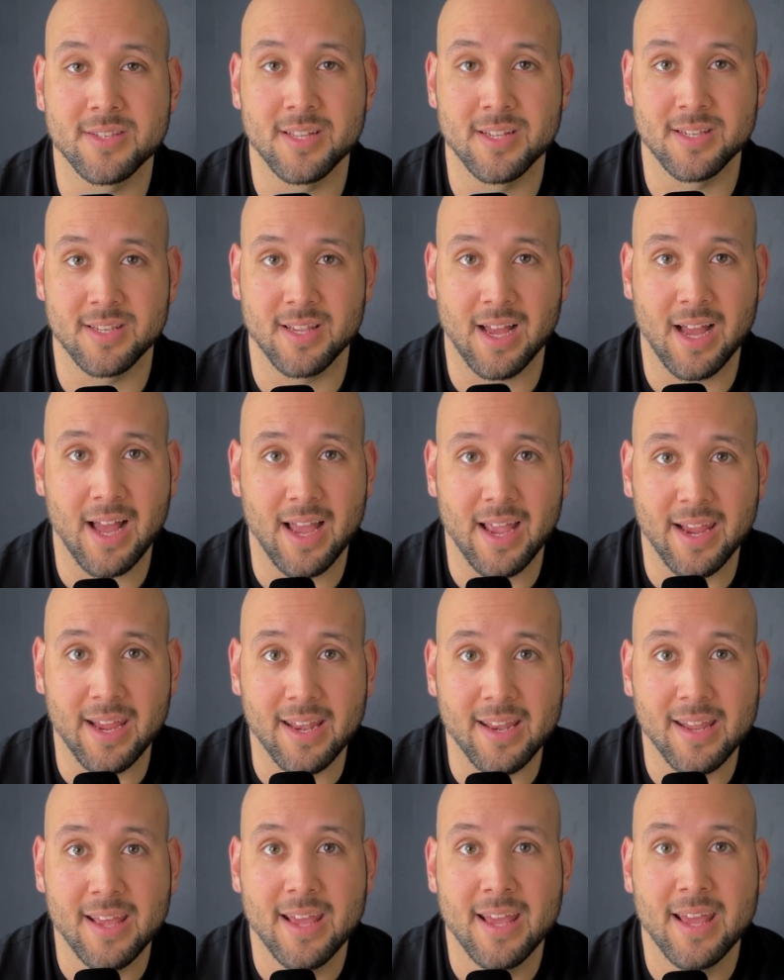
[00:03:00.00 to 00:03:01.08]

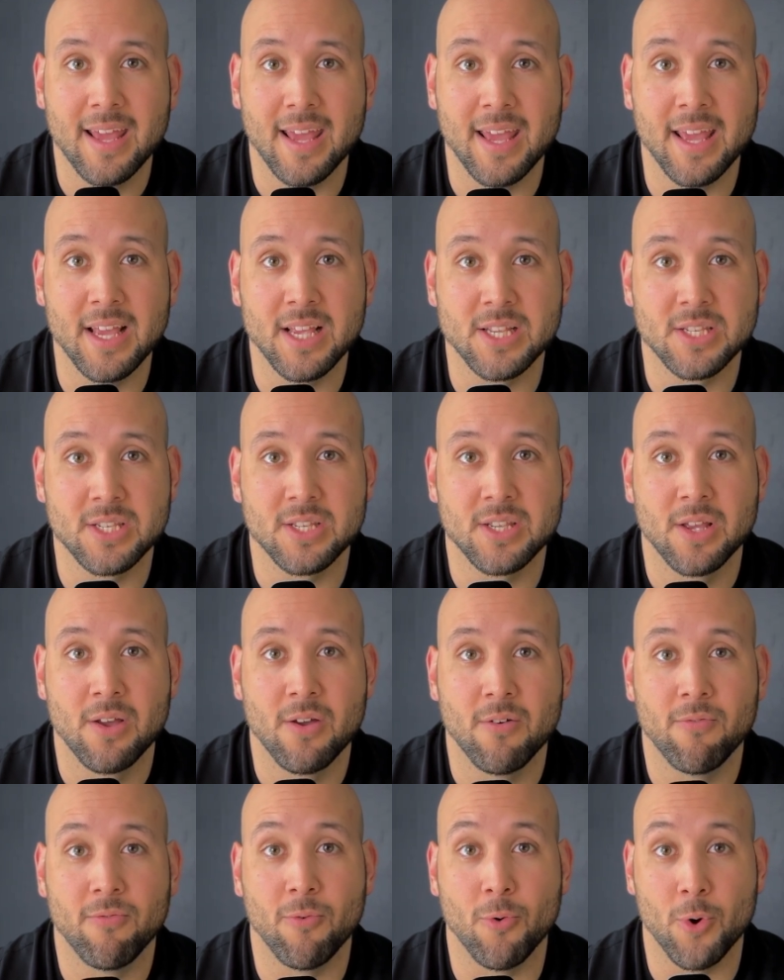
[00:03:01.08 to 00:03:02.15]
design is
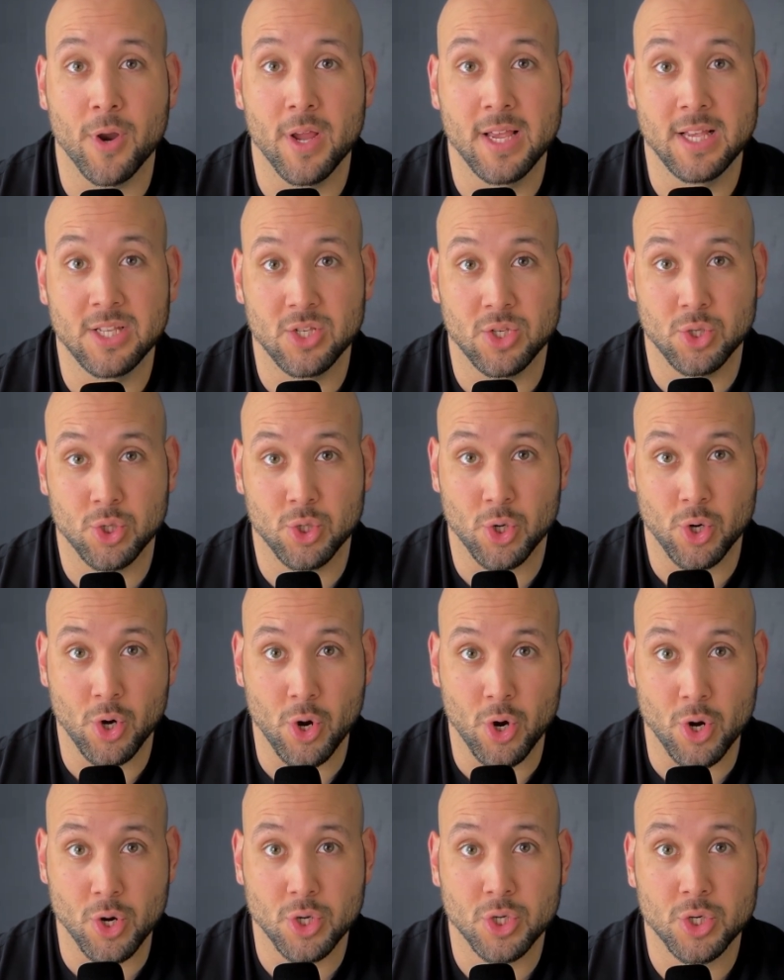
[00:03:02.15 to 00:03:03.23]
for his
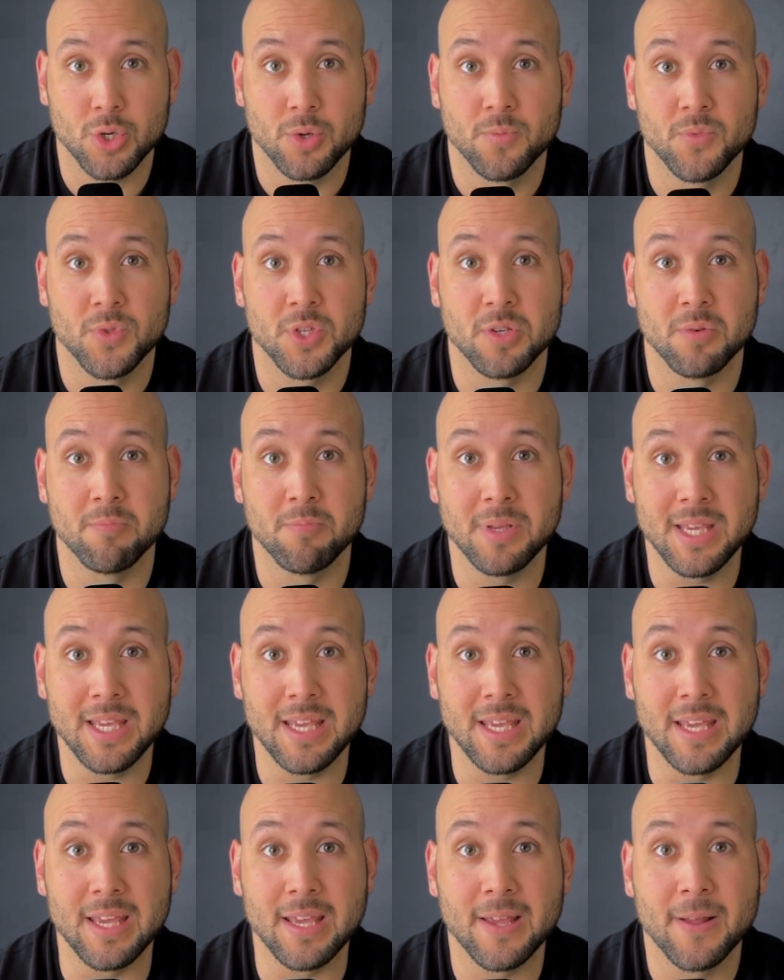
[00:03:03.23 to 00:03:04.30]
church to
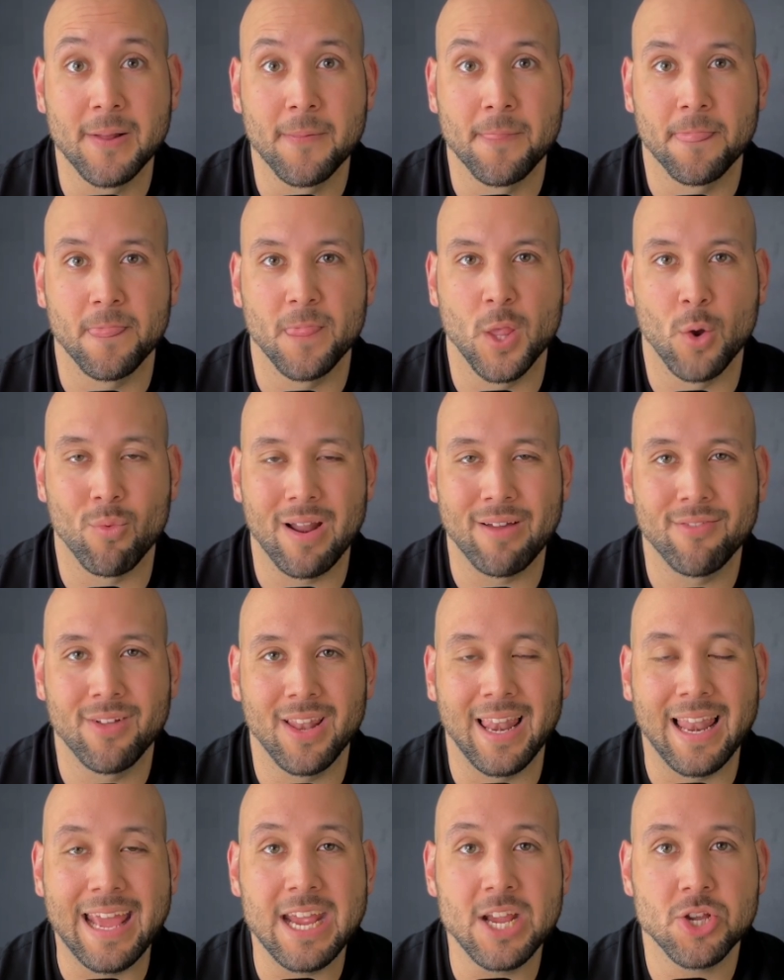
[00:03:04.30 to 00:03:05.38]
be the
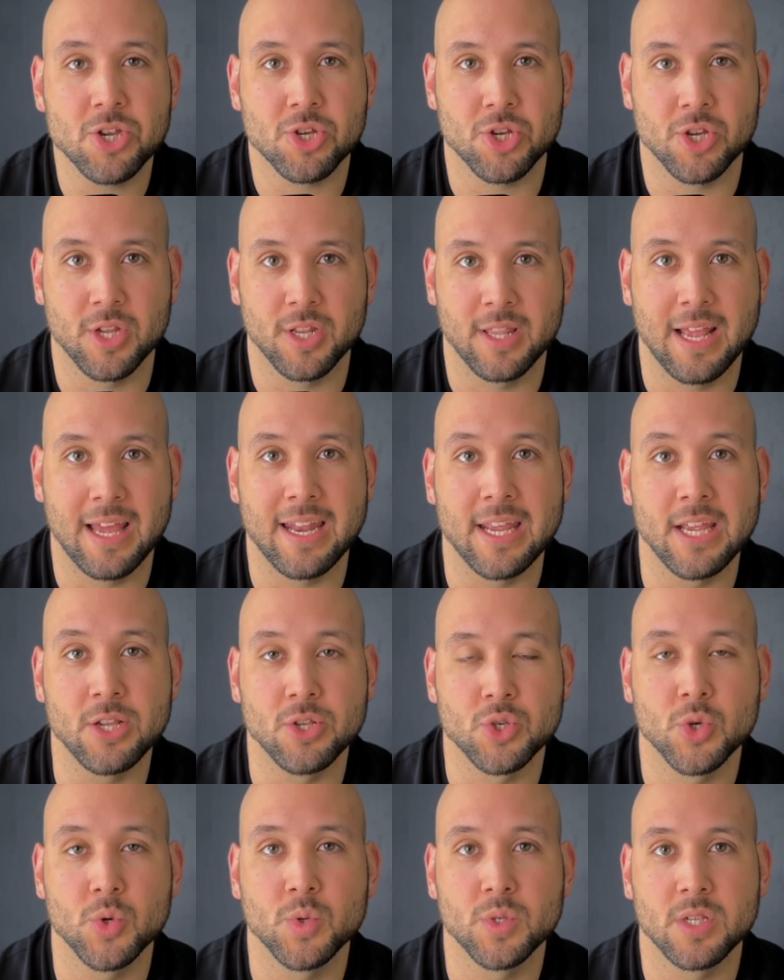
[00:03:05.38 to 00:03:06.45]
revelation that he
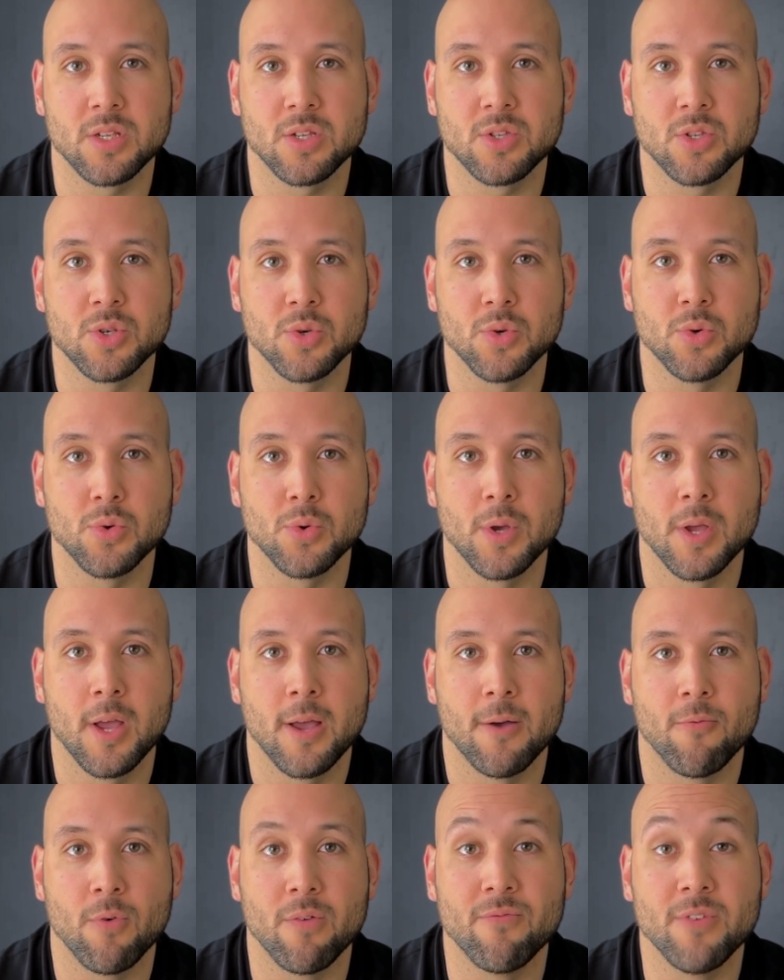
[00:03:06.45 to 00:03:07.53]
chooses to
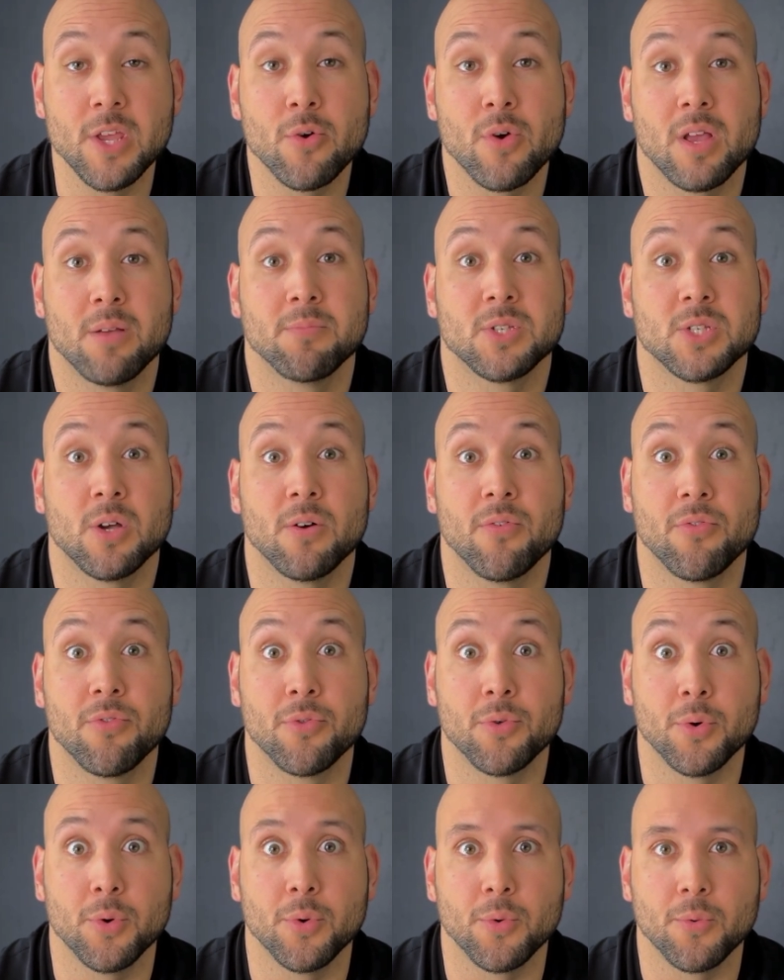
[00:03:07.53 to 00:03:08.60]
reveal himself
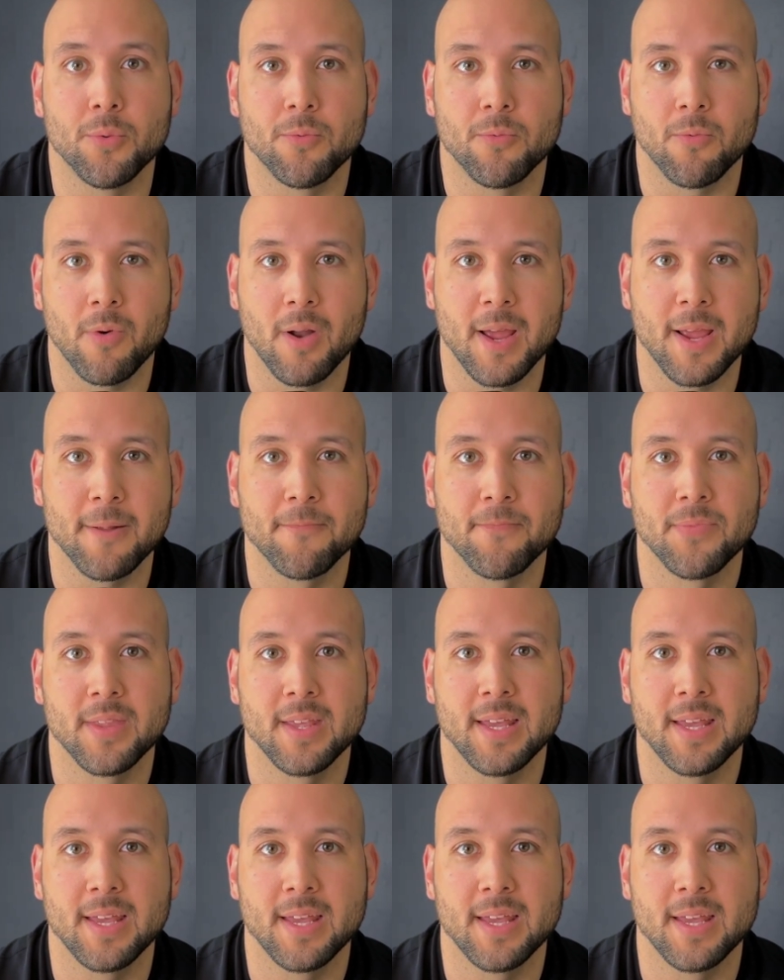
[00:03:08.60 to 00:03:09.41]
through, right?